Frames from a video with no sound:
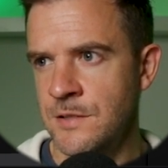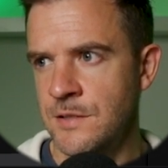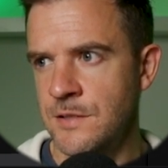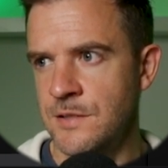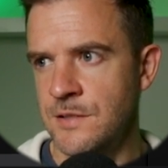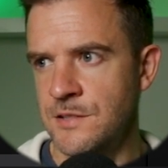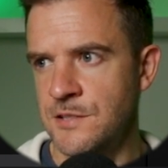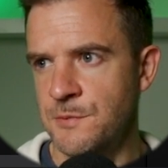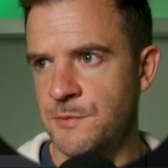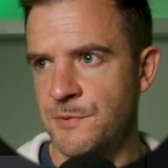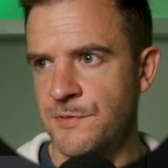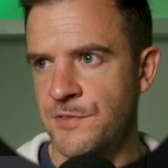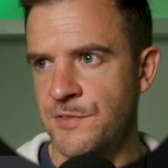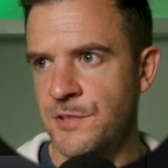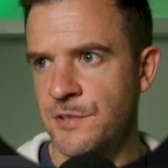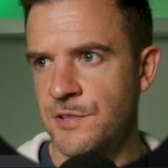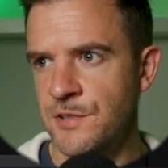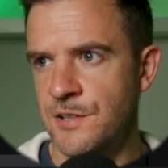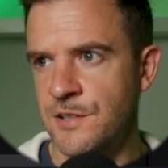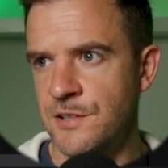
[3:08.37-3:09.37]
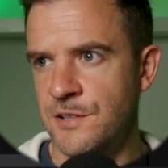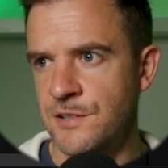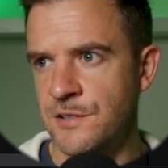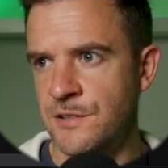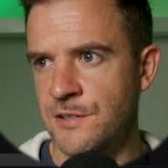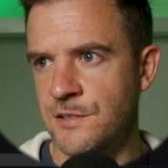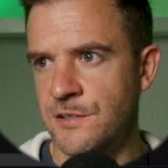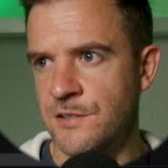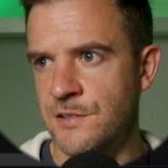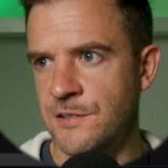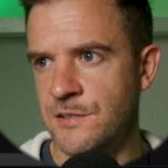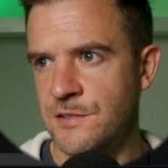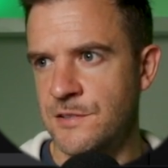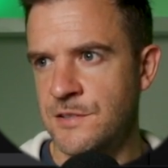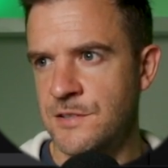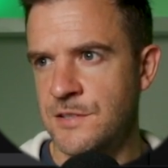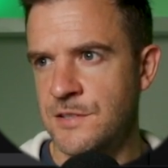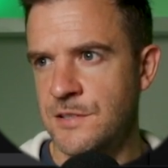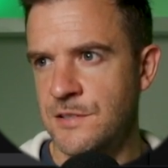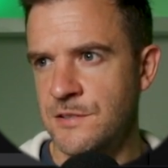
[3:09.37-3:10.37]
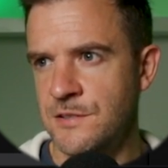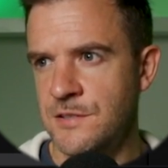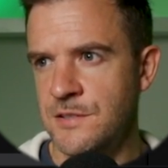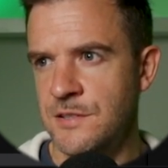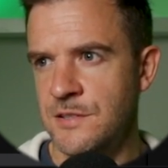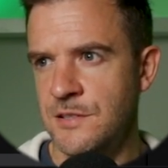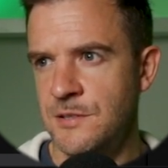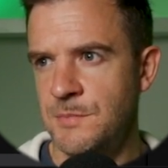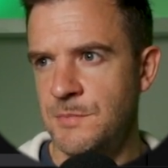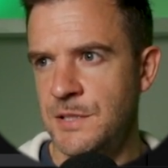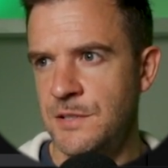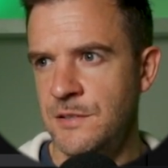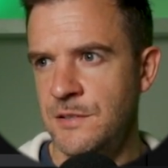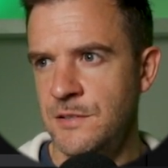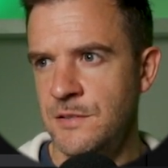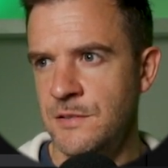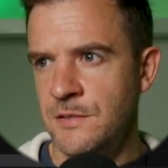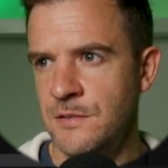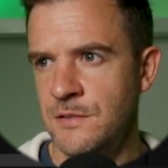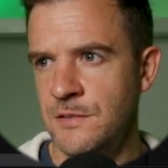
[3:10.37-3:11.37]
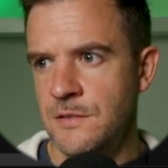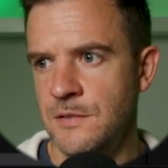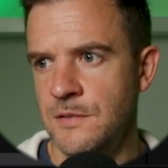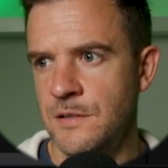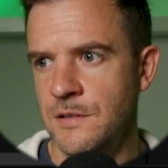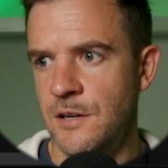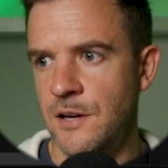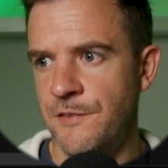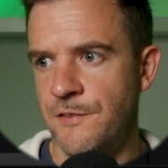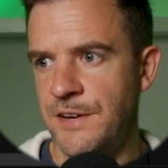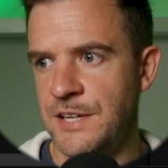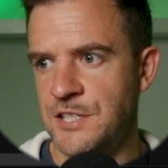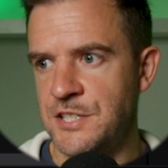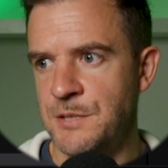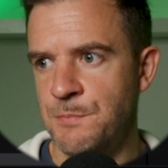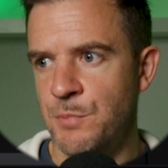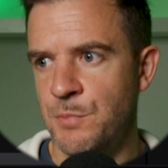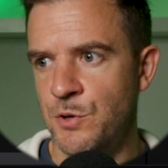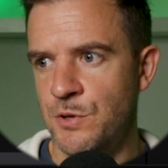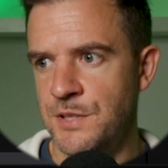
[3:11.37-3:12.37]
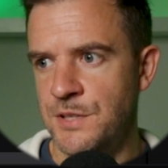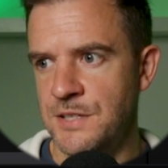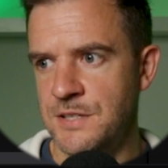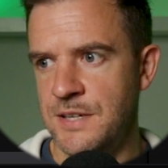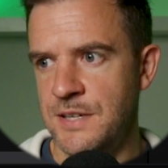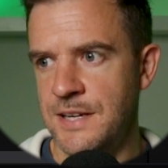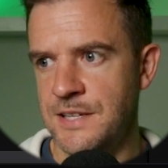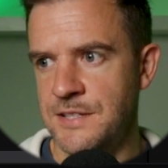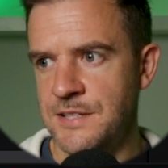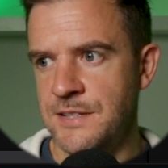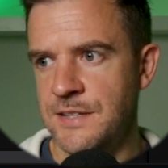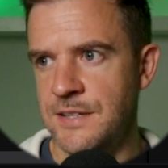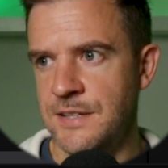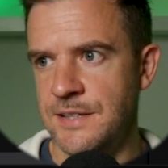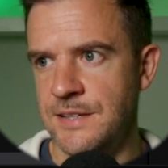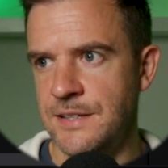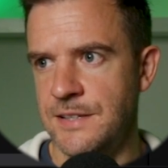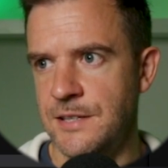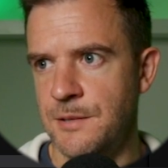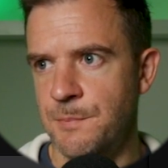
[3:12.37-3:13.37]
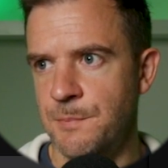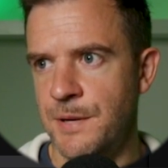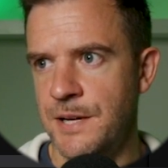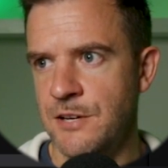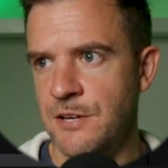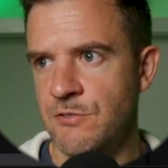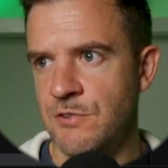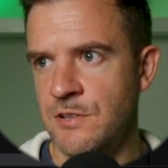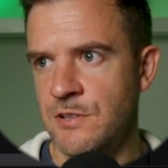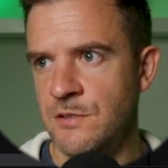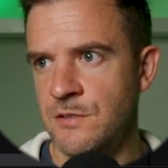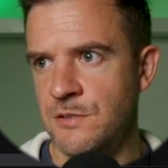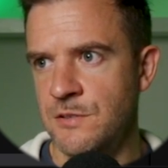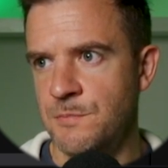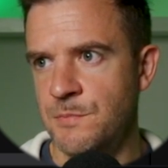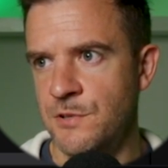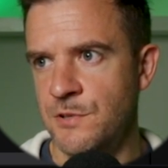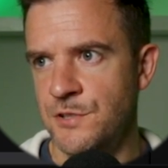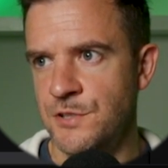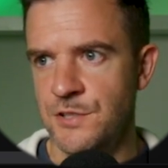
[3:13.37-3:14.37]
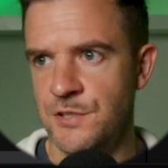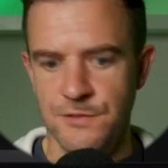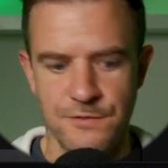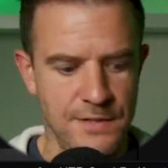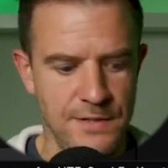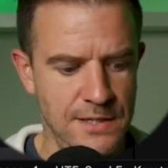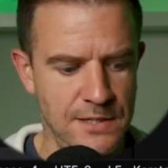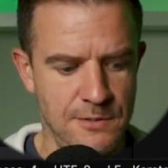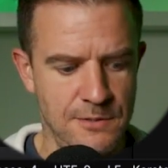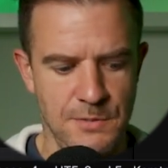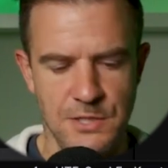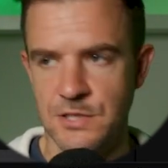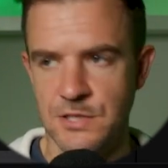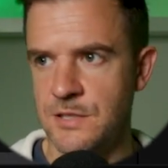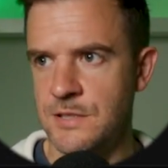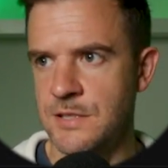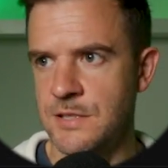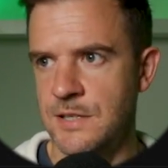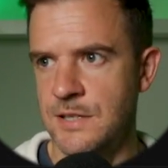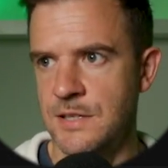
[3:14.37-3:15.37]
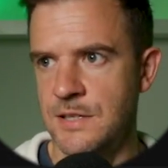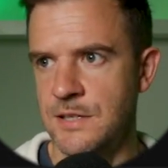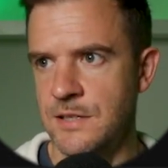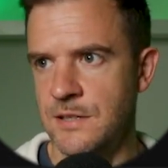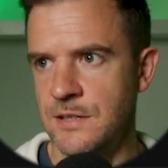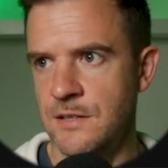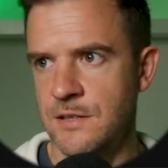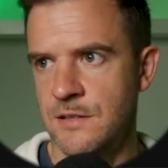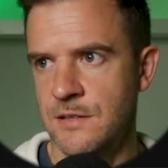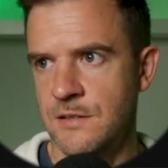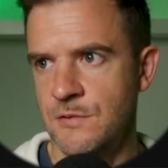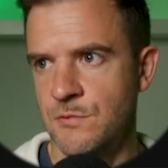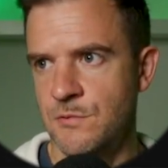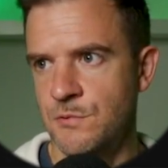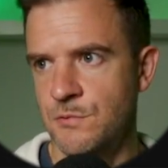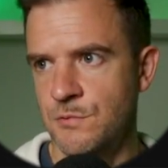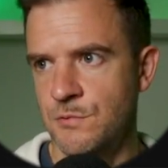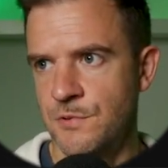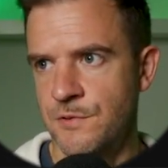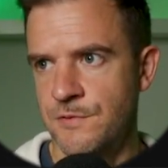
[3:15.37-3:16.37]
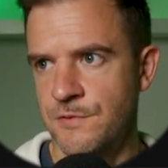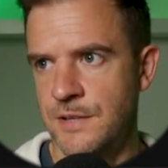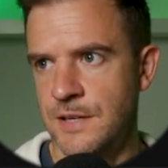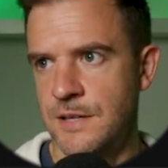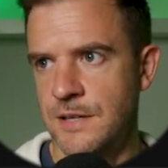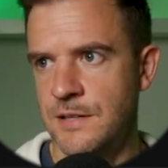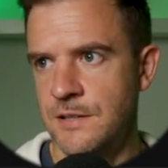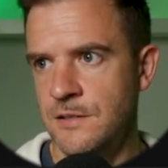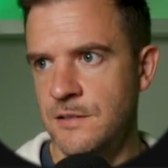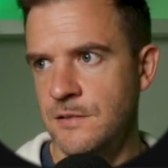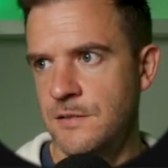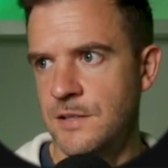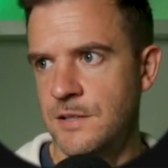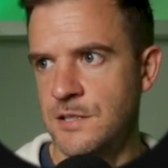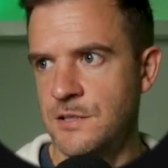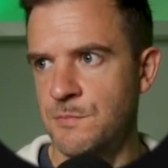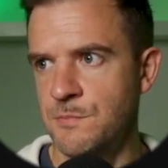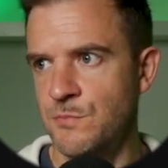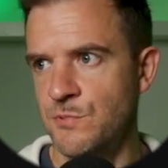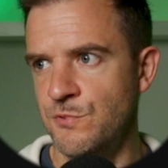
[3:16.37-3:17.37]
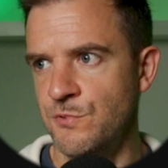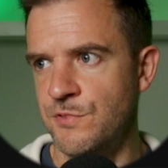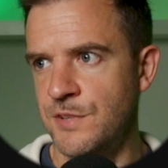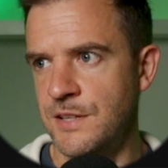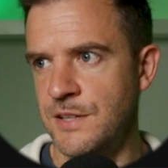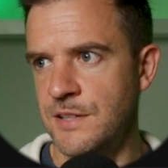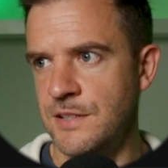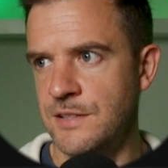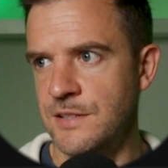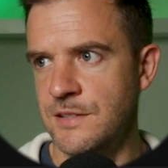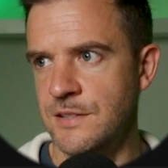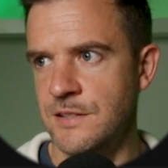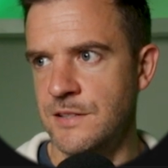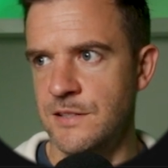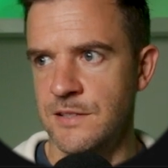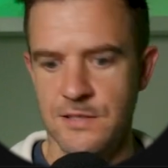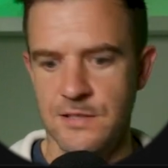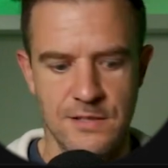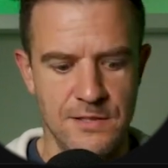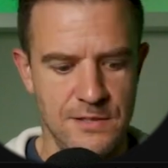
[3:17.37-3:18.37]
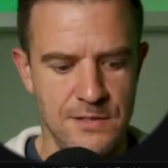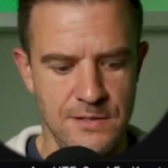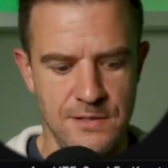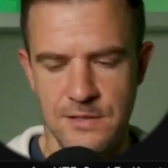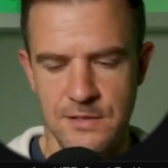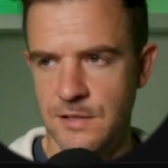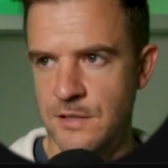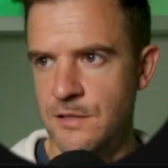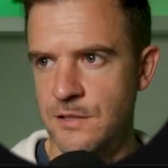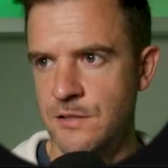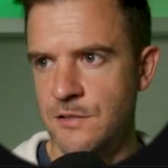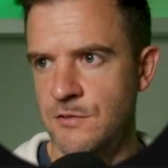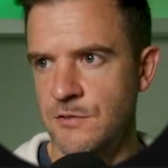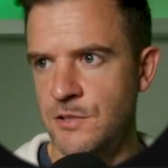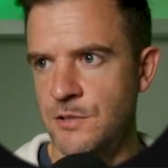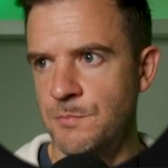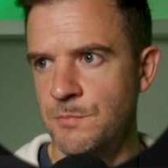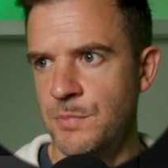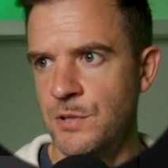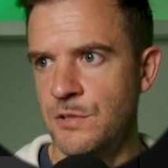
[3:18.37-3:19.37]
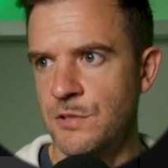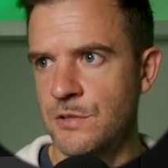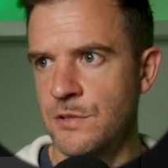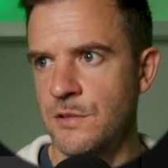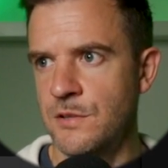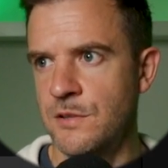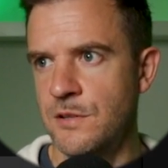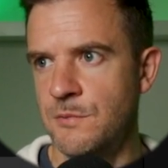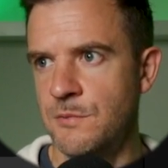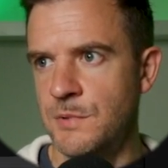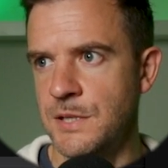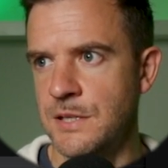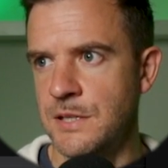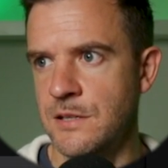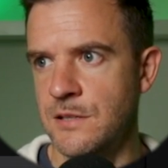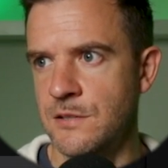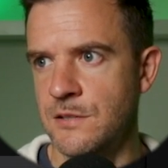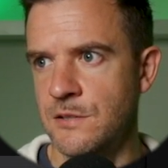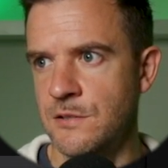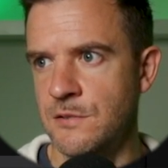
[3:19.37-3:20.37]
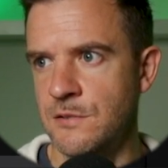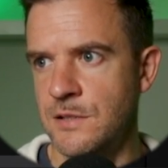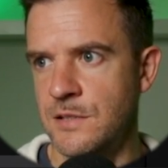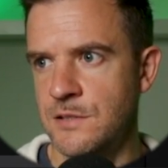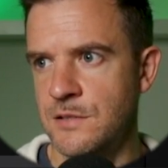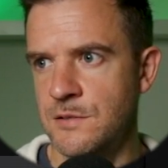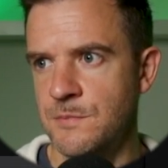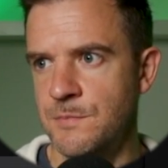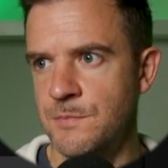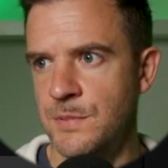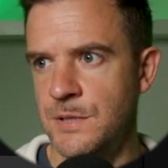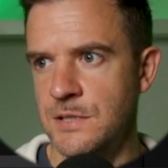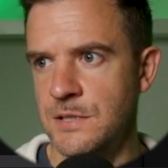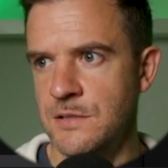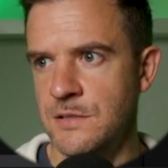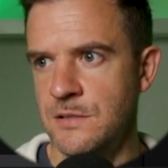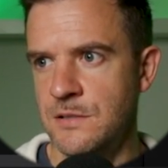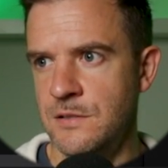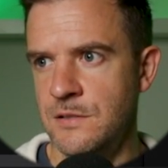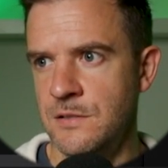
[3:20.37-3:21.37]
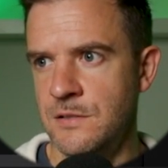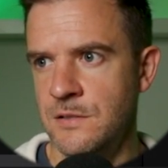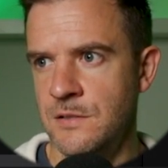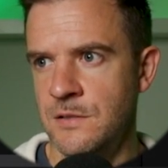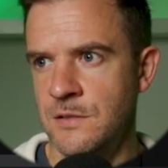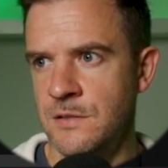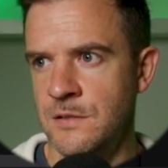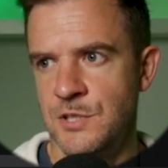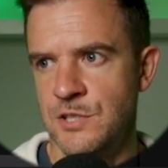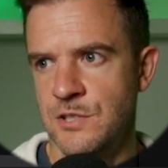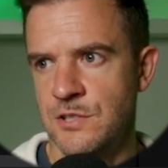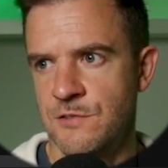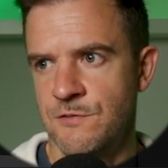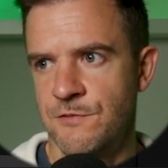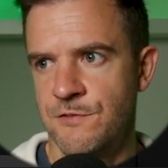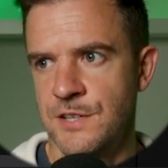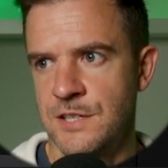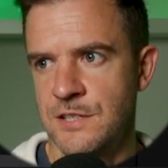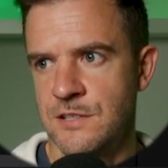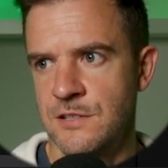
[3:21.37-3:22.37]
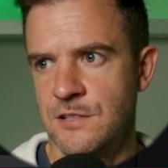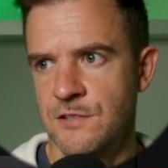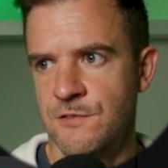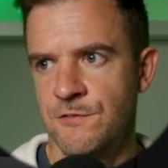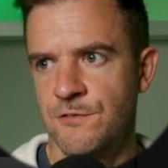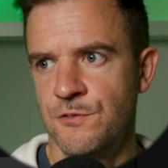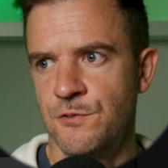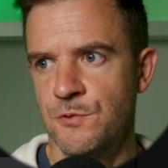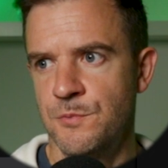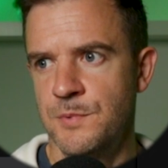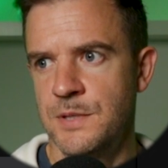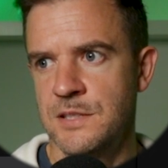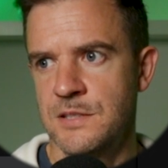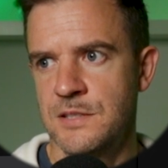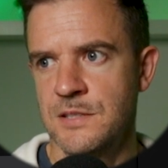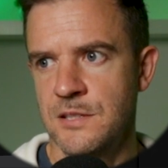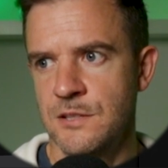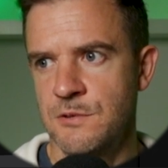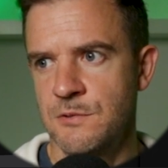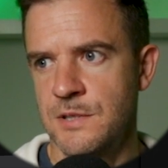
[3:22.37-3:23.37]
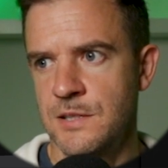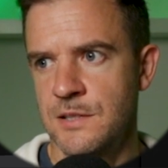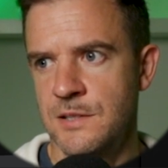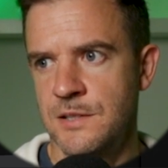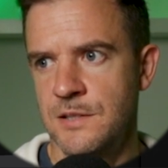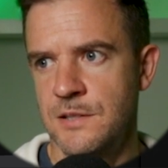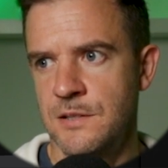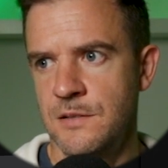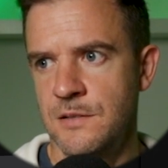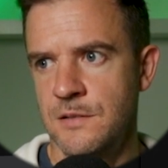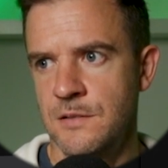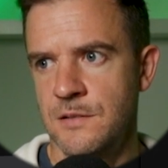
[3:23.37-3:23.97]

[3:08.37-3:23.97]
Okay, so we've got our task name here. I've actually put this accidentally in the background. Apologies for that. Let me just take all of that out. Let's move it under the scenario block. There we go. That's better. Let me just fix this formatting quickly.